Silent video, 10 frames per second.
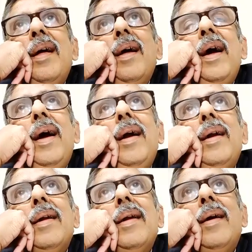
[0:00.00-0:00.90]

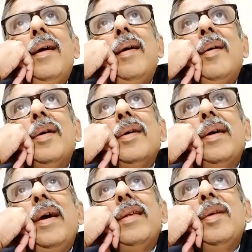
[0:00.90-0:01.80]
And
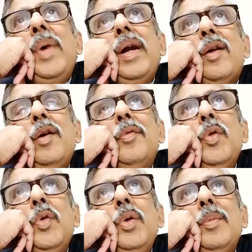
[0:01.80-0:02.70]
as a matter of
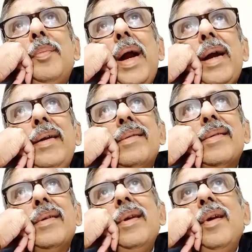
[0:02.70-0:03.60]
rule,
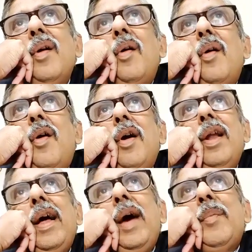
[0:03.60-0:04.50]
practice, all
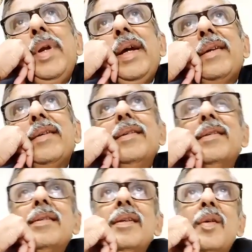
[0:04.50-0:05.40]

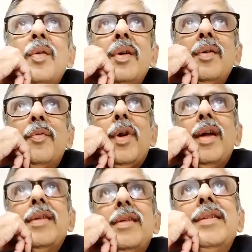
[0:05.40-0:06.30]
applications for
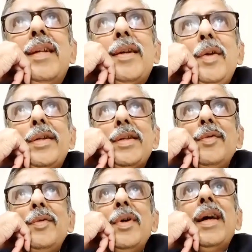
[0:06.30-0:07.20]
urgent circulation
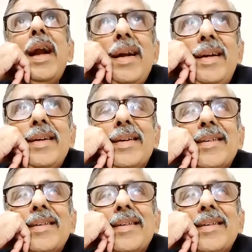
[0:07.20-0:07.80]
were granted.